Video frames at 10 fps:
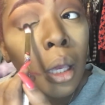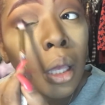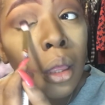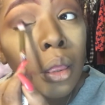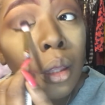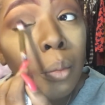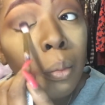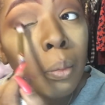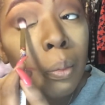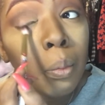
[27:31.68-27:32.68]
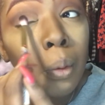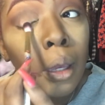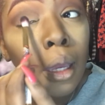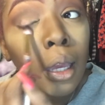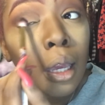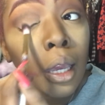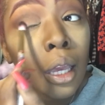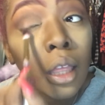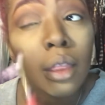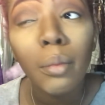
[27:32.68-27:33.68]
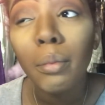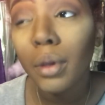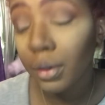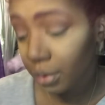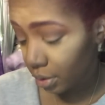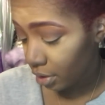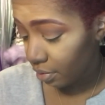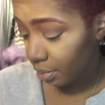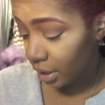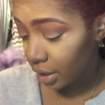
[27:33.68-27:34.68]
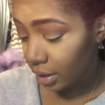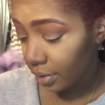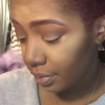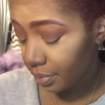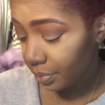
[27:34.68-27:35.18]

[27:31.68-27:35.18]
in the back, in the middle of my lid.